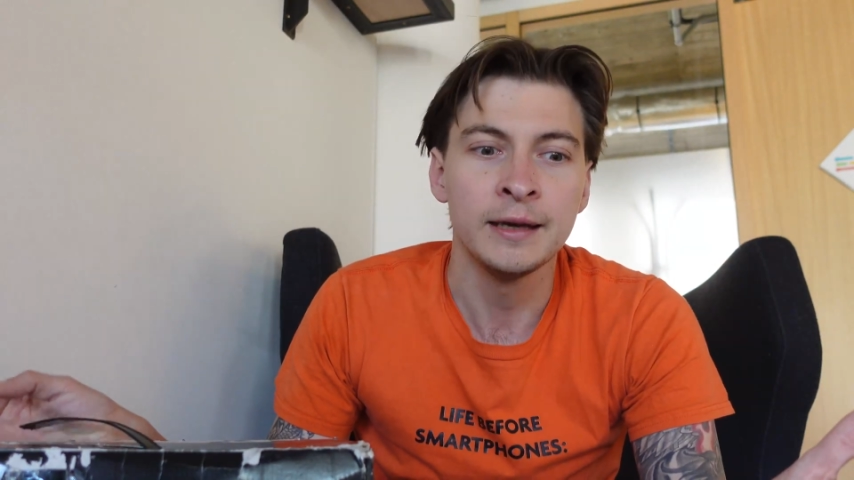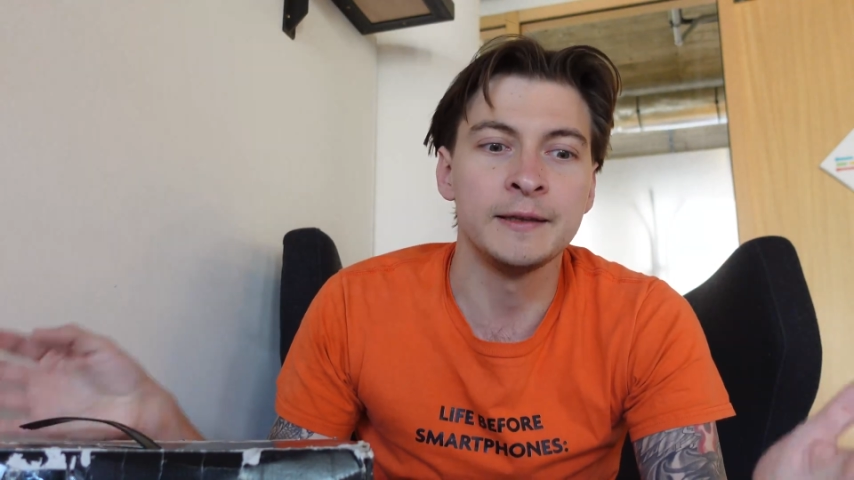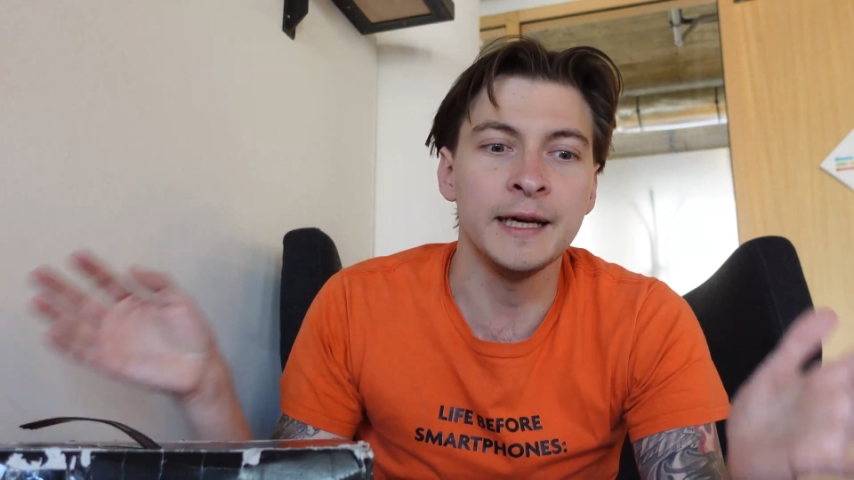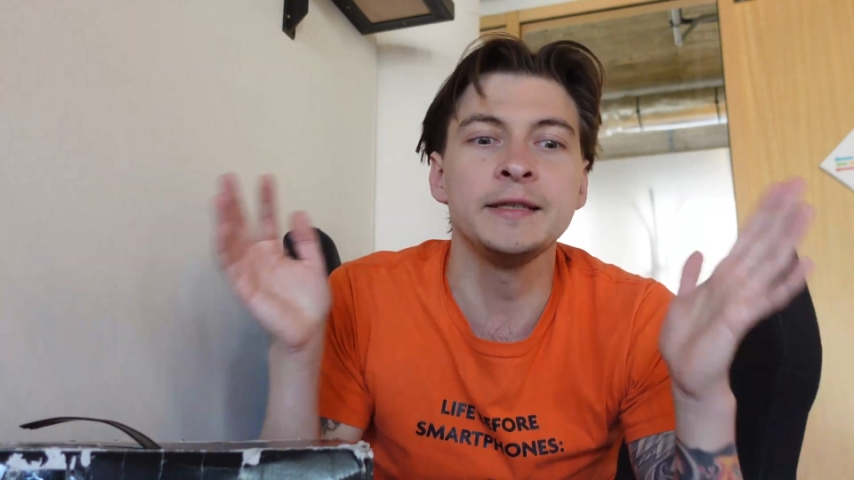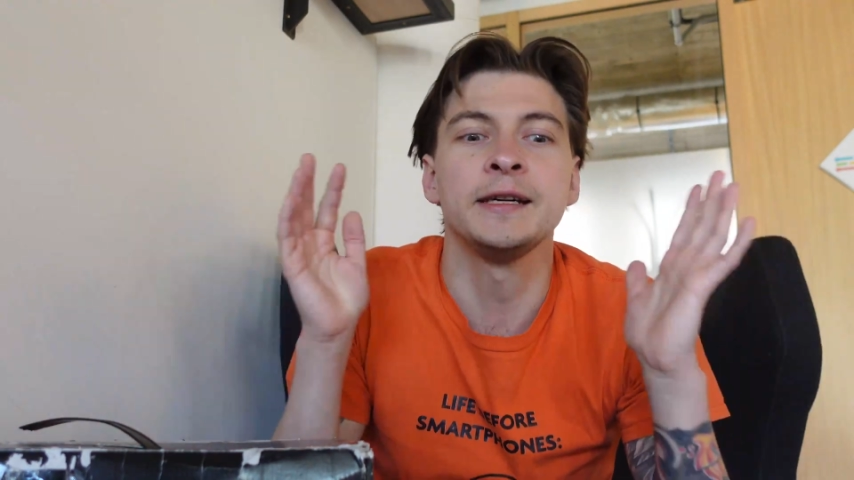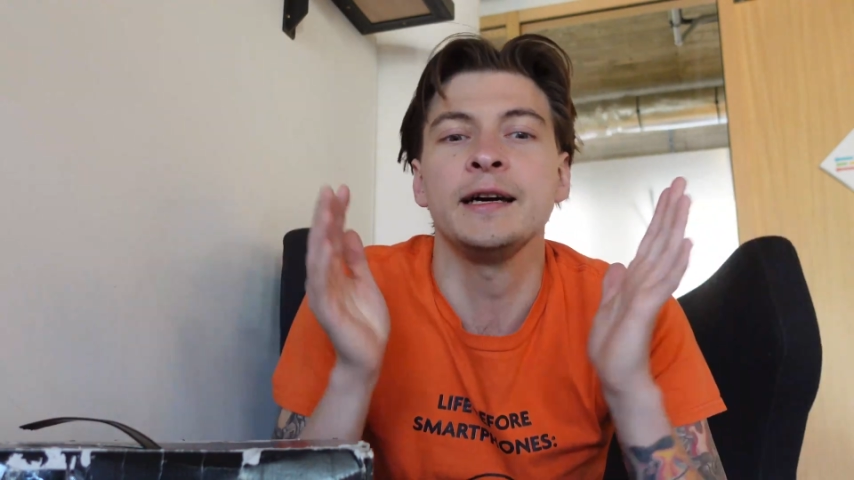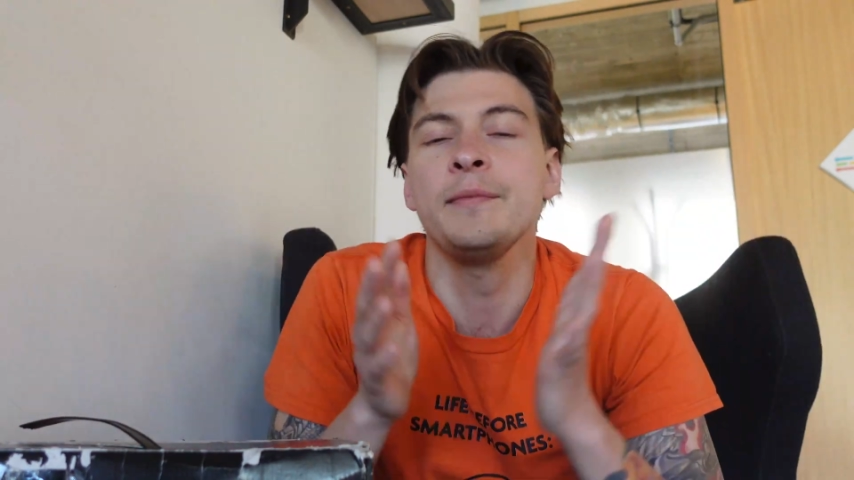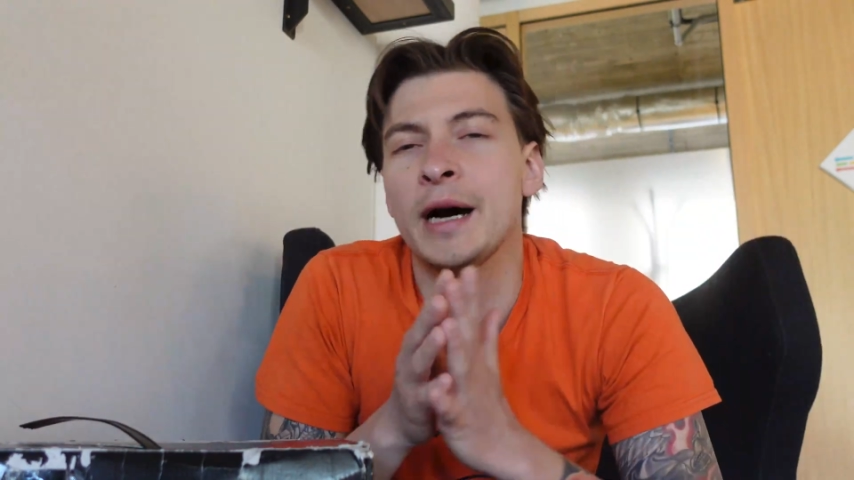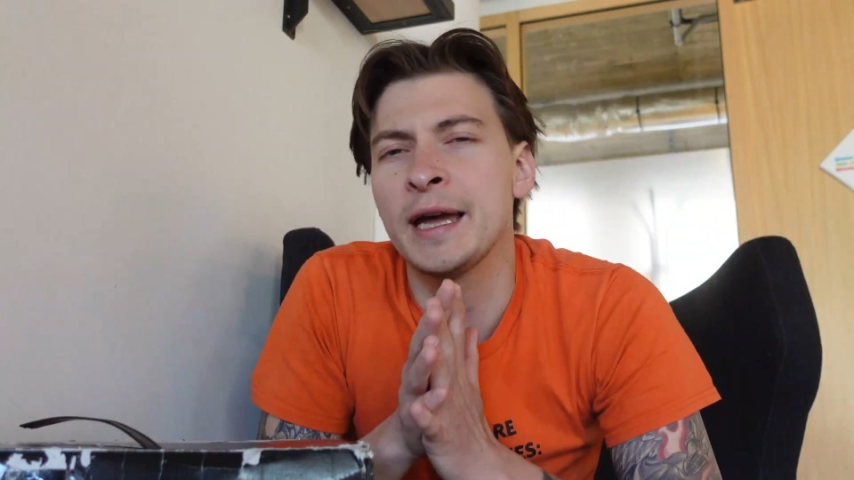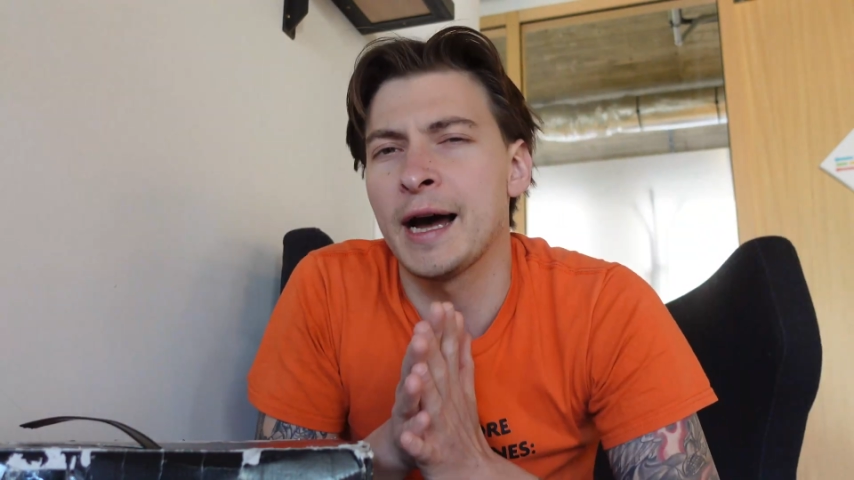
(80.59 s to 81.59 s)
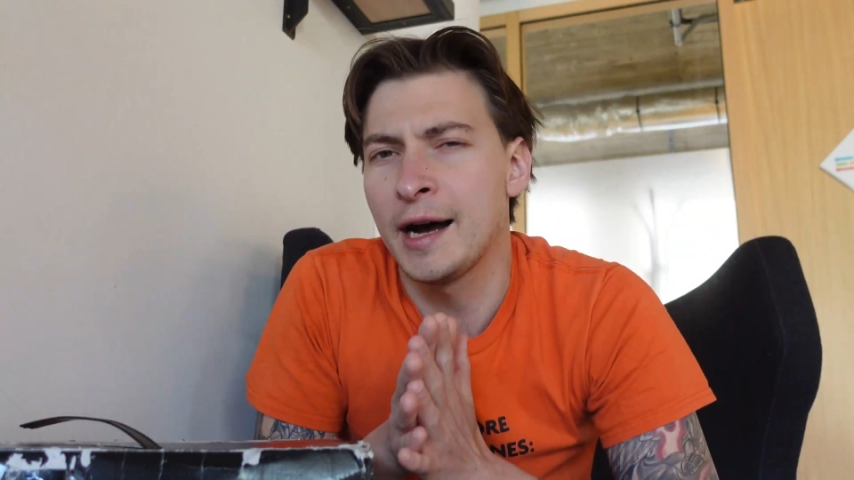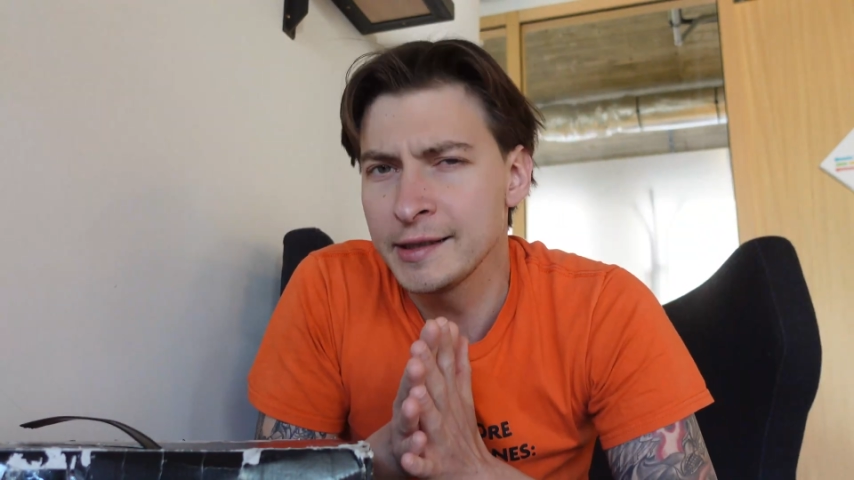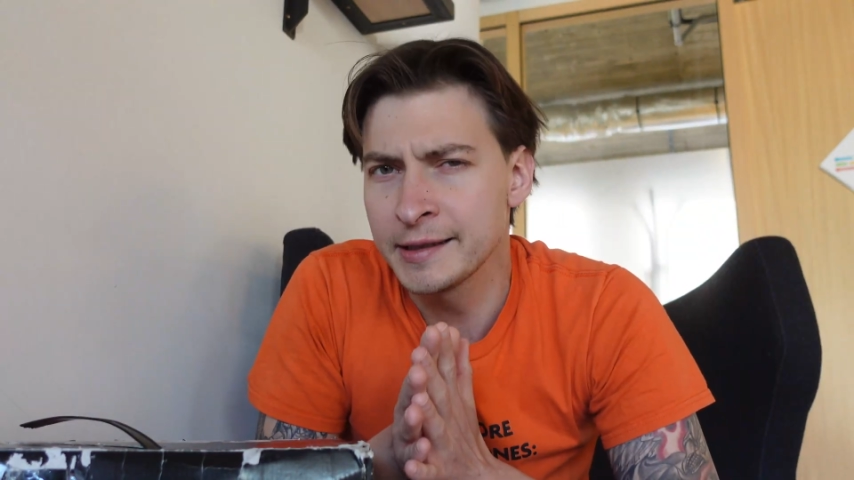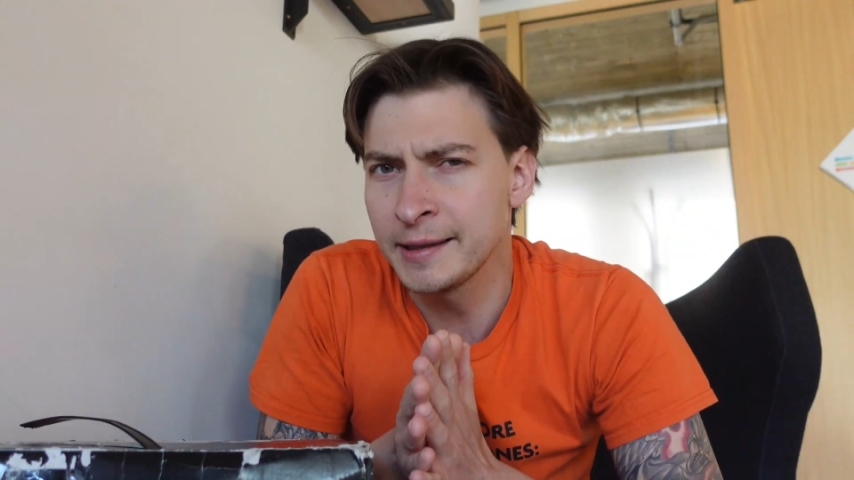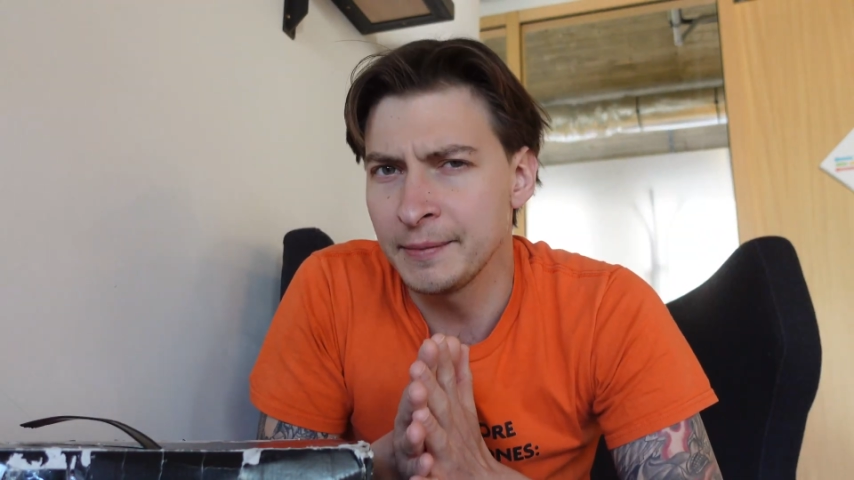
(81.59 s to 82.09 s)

That time I asked